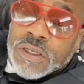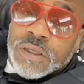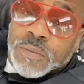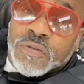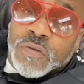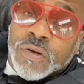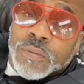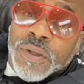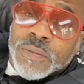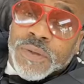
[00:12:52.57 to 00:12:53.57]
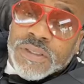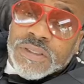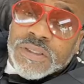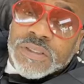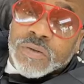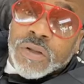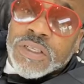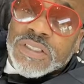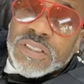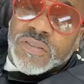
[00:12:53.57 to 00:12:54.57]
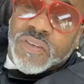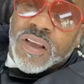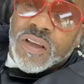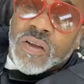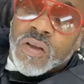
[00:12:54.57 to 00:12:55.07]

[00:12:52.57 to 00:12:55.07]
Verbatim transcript: get it before the big businesses, or at least it's fair.